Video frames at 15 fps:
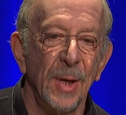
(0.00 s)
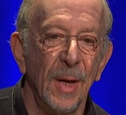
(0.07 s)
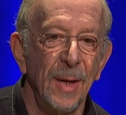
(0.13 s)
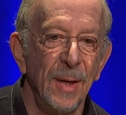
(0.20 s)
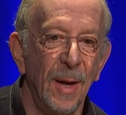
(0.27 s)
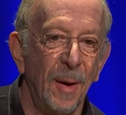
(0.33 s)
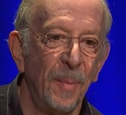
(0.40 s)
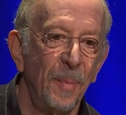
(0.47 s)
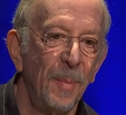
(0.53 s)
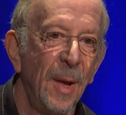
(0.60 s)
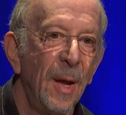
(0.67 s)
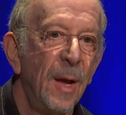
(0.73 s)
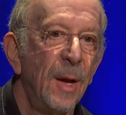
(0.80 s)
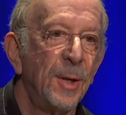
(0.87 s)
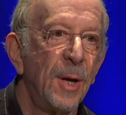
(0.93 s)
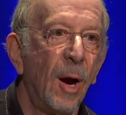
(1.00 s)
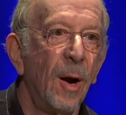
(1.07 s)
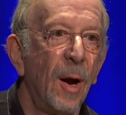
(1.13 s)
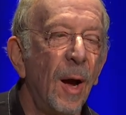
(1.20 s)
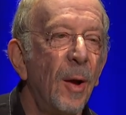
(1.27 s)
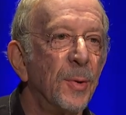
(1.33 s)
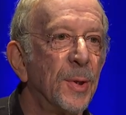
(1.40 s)
and um, Tara
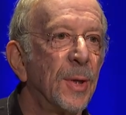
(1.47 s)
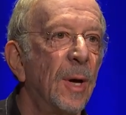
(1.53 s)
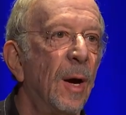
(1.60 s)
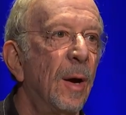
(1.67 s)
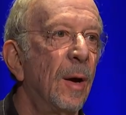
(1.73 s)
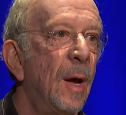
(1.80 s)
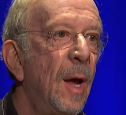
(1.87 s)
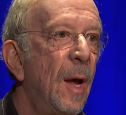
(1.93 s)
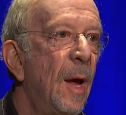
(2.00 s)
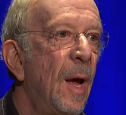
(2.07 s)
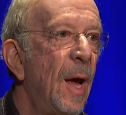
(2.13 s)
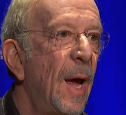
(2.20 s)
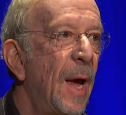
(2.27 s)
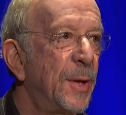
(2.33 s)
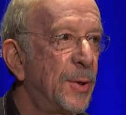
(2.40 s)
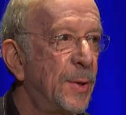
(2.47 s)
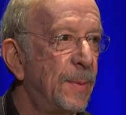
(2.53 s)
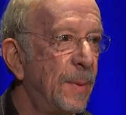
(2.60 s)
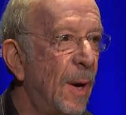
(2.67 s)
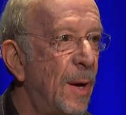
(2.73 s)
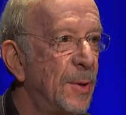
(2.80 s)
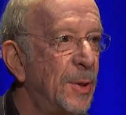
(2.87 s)
Houska, as
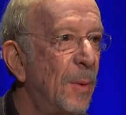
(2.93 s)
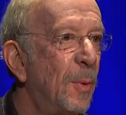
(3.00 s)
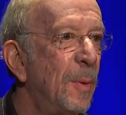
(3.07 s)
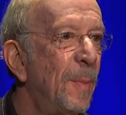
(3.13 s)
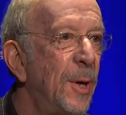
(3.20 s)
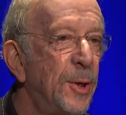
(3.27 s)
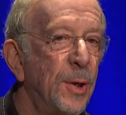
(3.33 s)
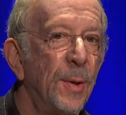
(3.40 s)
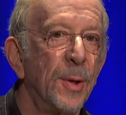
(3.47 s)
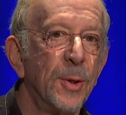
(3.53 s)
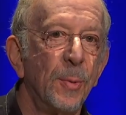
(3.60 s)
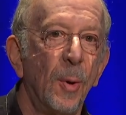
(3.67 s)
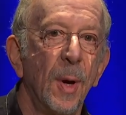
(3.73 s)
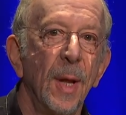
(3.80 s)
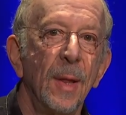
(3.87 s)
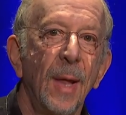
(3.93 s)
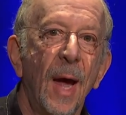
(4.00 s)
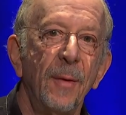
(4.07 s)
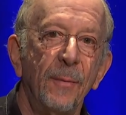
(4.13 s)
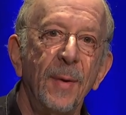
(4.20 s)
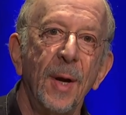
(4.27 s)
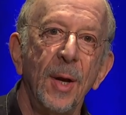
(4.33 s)
uh, someone mentioned this morning, that
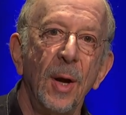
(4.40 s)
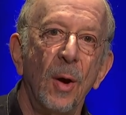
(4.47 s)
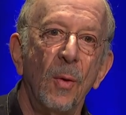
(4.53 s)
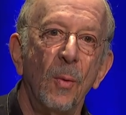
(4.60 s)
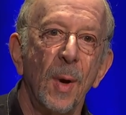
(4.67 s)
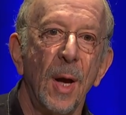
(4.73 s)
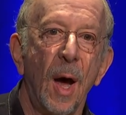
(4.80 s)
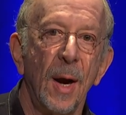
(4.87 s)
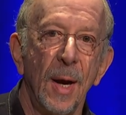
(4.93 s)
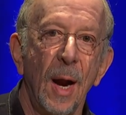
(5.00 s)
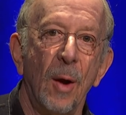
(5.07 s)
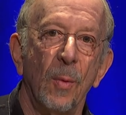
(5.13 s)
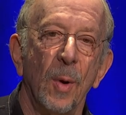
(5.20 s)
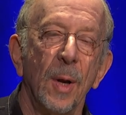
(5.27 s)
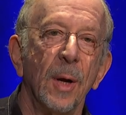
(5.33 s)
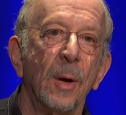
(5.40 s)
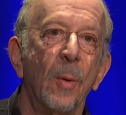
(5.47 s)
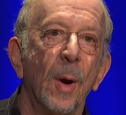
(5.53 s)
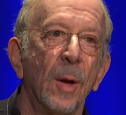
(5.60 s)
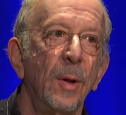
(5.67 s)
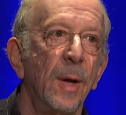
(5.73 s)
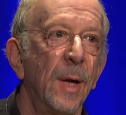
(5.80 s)
video, we got it out really
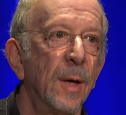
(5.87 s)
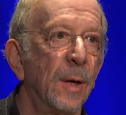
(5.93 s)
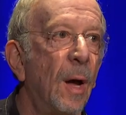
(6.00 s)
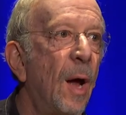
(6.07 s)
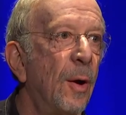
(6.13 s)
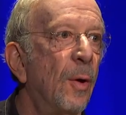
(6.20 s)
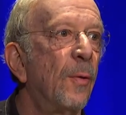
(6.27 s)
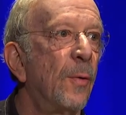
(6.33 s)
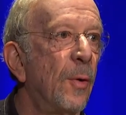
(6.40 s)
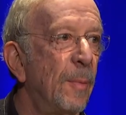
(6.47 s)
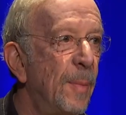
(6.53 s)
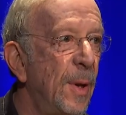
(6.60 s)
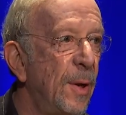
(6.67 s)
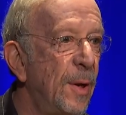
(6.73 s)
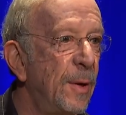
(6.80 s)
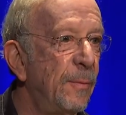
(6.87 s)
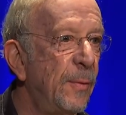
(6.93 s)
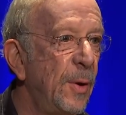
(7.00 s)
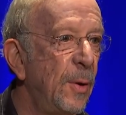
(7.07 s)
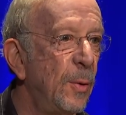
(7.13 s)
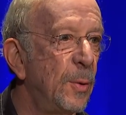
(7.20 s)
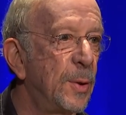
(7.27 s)
quickly and got over a million
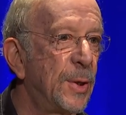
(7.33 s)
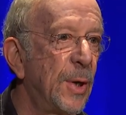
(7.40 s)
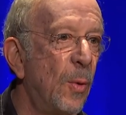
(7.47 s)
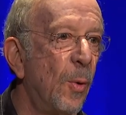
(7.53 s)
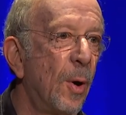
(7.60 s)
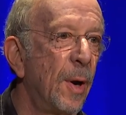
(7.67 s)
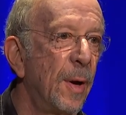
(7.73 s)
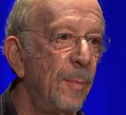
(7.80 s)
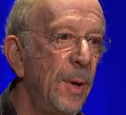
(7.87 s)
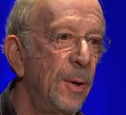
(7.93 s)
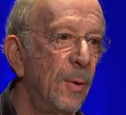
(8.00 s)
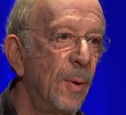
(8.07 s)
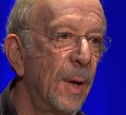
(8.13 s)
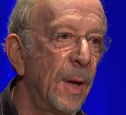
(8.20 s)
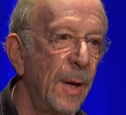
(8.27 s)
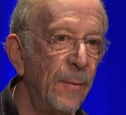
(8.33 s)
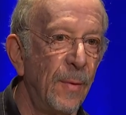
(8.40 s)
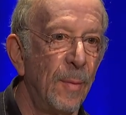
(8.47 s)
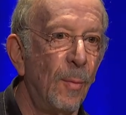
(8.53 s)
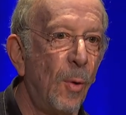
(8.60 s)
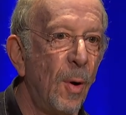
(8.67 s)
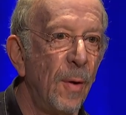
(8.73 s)
views. So we're going to be doing even
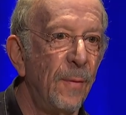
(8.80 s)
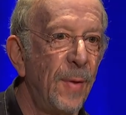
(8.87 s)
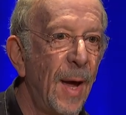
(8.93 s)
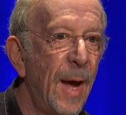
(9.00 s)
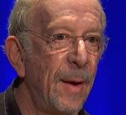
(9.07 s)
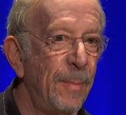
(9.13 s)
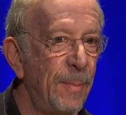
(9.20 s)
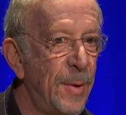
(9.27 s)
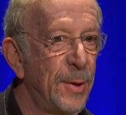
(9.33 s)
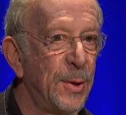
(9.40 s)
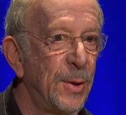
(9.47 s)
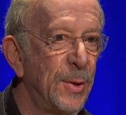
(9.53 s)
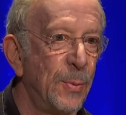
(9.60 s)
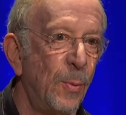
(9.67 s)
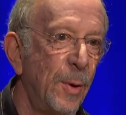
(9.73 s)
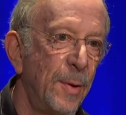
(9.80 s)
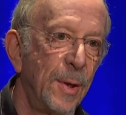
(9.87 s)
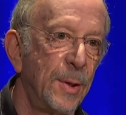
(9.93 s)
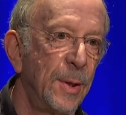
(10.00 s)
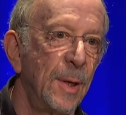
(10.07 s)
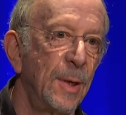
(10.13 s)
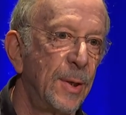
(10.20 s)
more of that. This is what
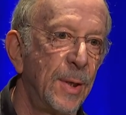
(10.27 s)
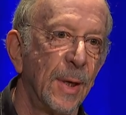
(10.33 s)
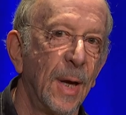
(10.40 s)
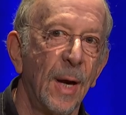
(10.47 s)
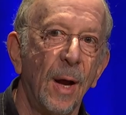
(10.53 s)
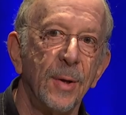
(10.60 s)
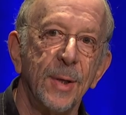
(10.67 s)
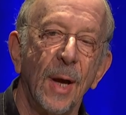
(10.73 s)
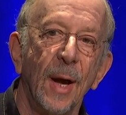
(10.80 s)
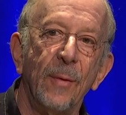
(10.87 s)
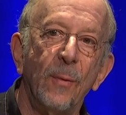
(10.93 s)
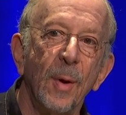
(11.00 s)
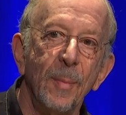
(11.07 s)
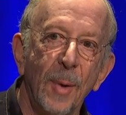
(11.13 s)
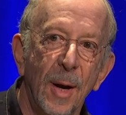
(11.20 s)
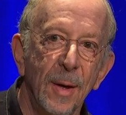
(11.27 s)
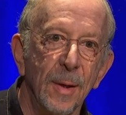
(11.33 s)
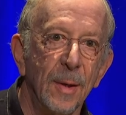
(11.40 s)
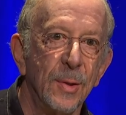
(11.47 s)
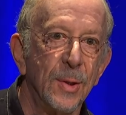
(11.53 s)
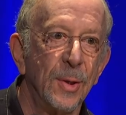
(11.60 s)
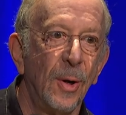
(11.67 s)
this needs to get out to everybody.
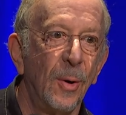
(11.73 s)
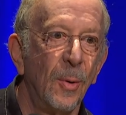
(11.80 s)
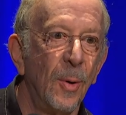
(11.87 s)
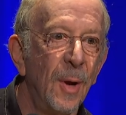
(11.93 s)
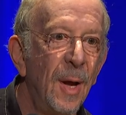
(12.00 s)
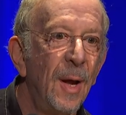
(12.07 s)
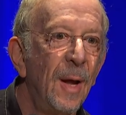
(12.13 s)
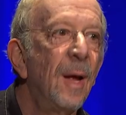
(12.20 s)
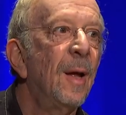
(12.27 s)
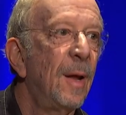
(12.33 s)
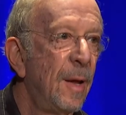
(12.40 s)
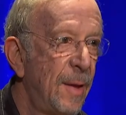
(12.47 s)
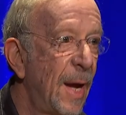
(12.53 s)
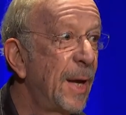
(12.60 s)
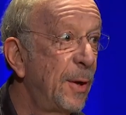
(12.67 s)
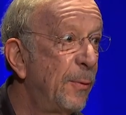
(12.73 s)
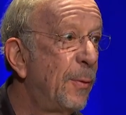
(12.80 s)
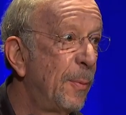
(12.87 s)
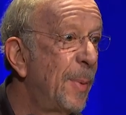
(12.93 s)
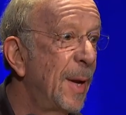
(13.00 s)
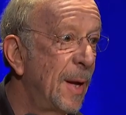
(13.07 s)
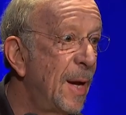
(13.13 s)
So thank you for
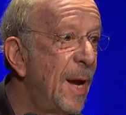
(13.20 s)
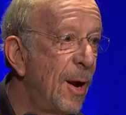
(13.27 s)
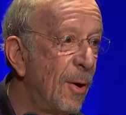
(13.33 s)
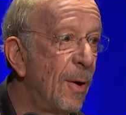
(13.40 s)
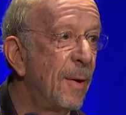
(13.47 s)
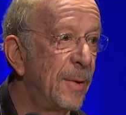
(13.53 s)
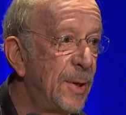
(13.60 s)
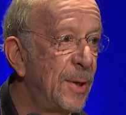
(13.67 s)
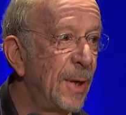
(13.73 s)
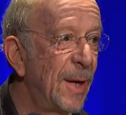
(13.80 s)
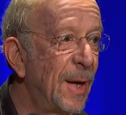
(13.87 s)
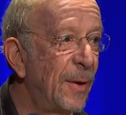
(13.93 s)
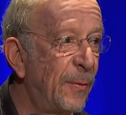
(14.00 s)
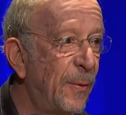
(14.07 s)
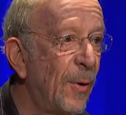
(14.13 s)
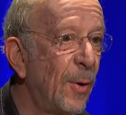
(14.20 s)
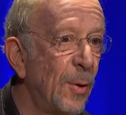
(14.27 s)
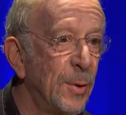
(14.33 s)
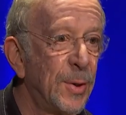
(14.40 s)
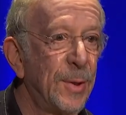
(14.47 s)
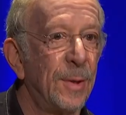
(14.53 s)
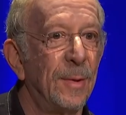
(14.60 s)
being here and seeing it
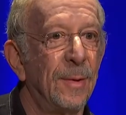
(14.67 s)
first.